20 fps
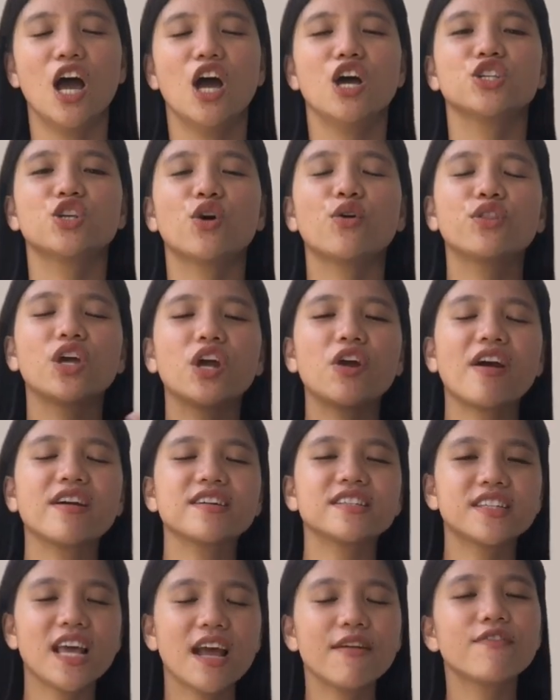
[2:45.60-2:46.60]
So there
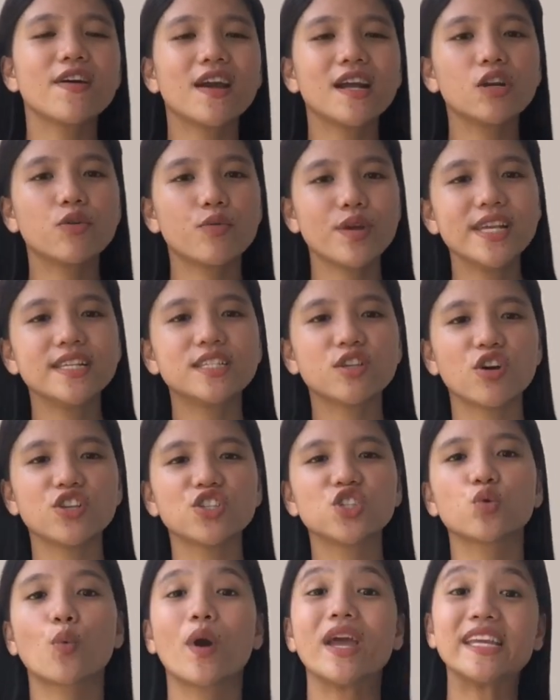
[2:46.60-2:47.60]
are several
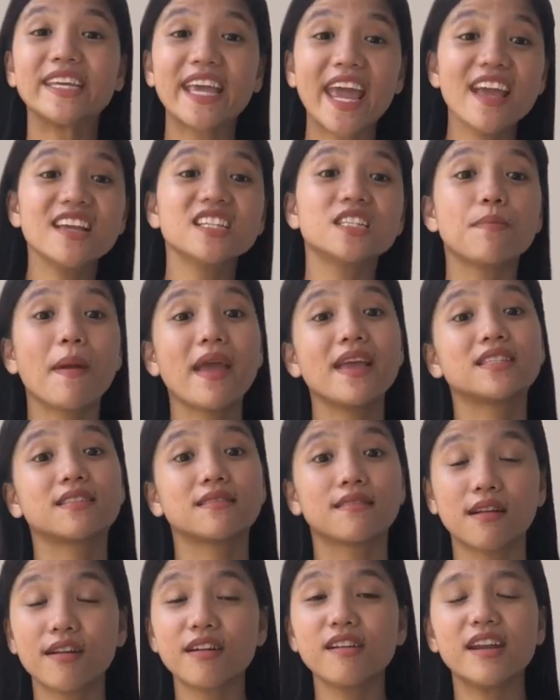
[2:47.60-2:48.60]
reasons why
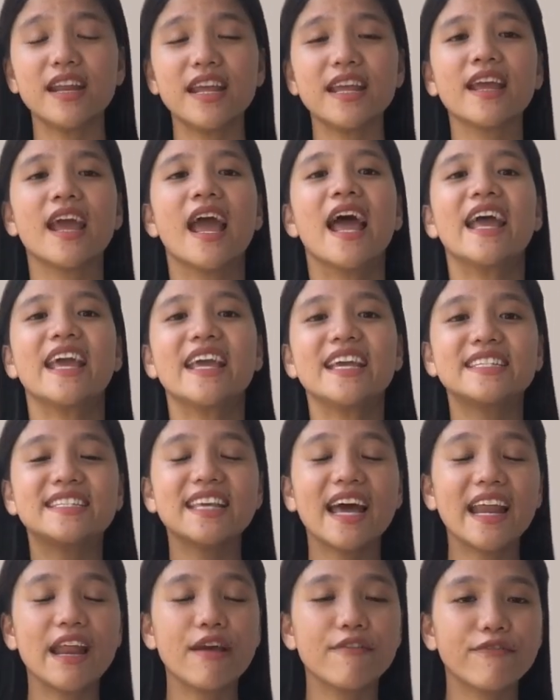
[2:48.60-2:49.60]
case-based learning is
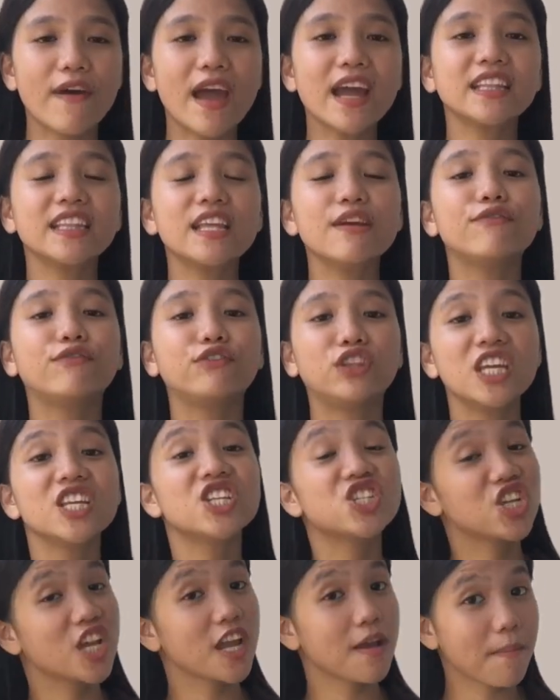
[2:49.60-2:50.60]
an effective
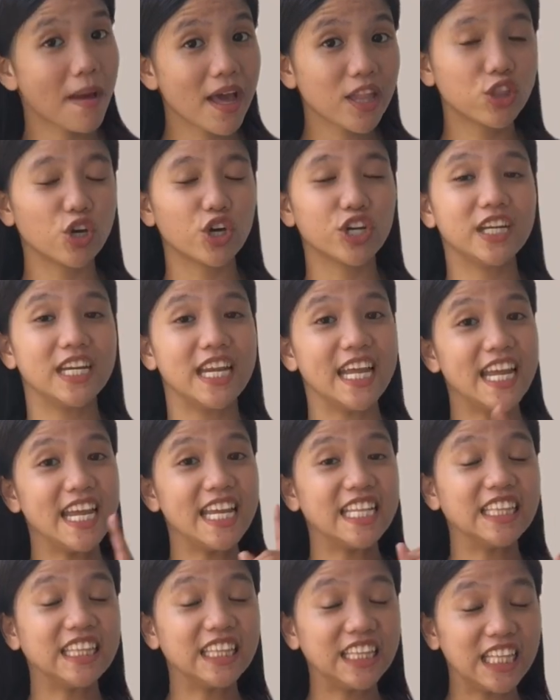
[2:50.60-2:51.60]
teaching method
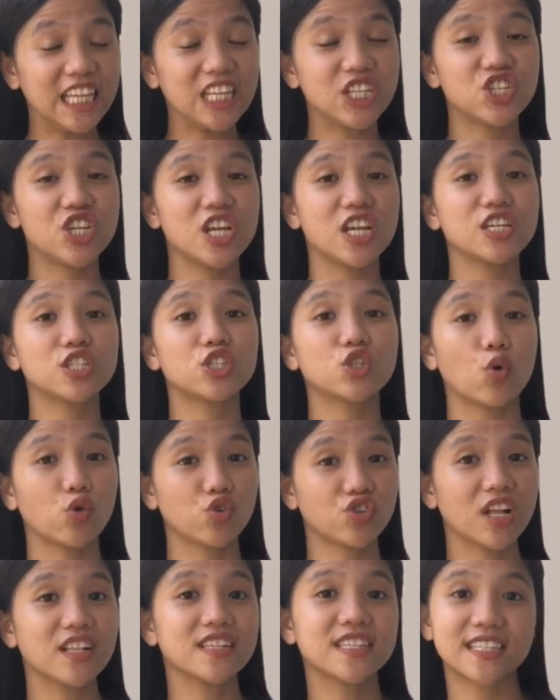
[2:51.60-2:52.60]
in teaching
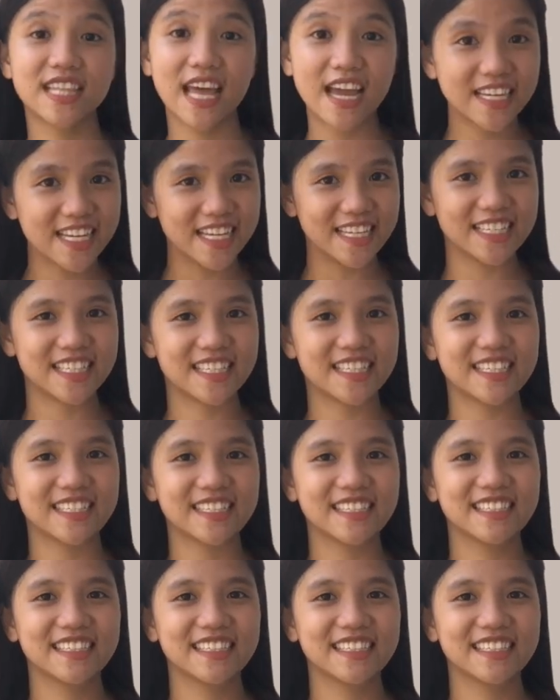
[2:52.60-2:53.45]
social studies.